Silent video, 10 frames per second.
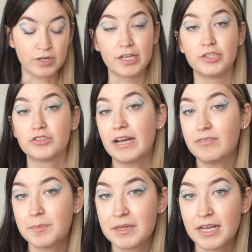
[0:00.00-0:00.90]
can
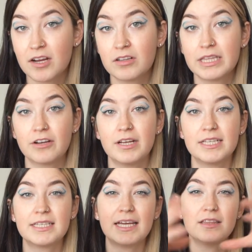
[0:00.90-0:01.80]
drive up there. There
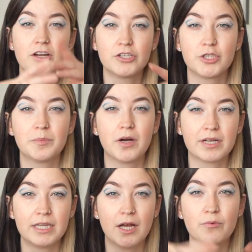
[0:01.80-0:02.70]
is a larger
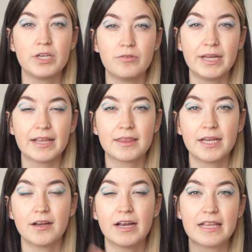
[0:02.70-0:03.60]
parking lot when you get
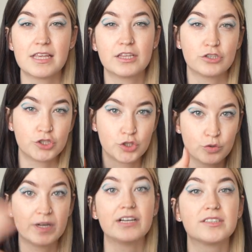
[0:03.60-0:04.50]
there, and then there's
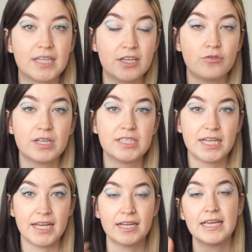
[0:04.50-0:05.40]
trails that you can
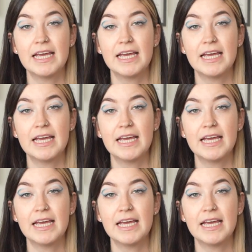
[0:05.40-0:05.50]
take